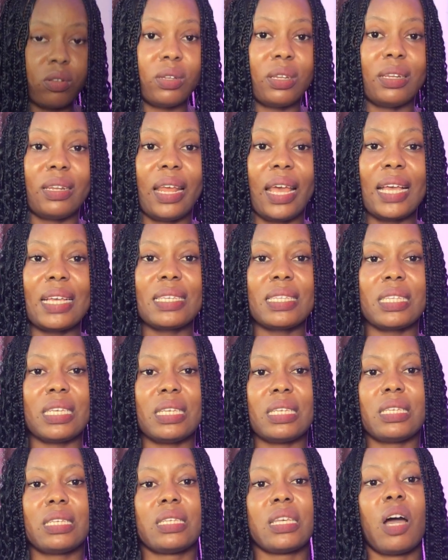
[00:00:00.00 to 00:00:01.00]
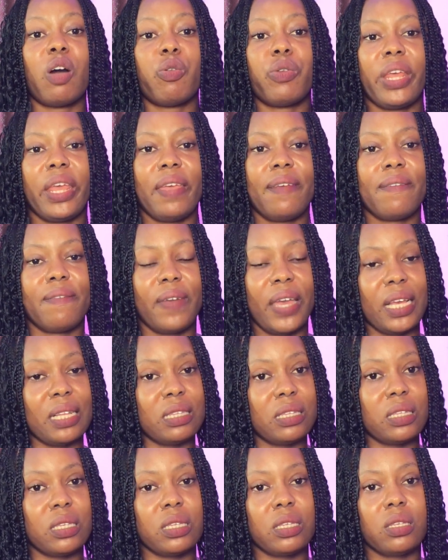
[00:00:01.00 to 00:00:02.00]
So the next is sound
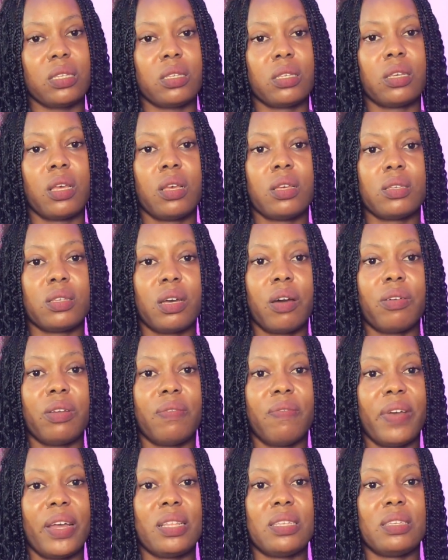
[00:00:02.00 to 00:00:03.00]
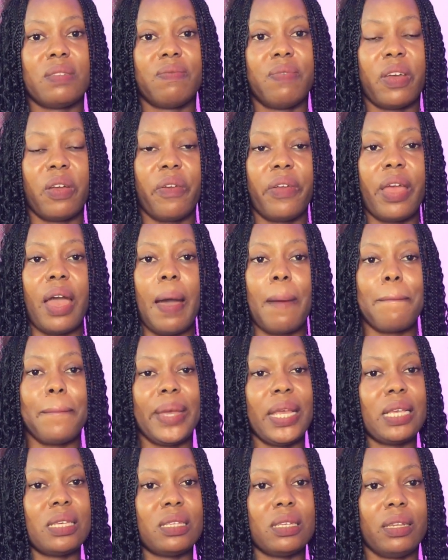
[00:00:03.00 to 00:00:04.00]
effects. Sound effect is very
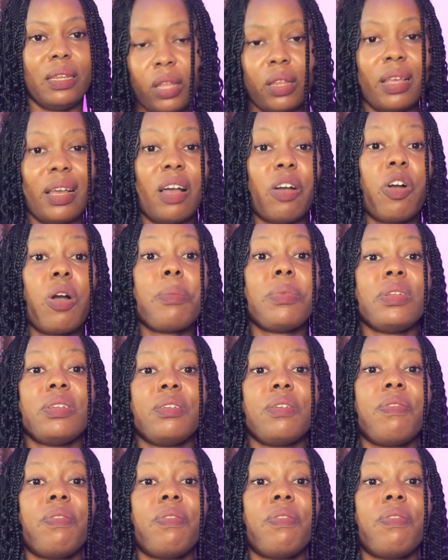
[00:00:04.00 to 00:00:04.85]
amazing. It can come in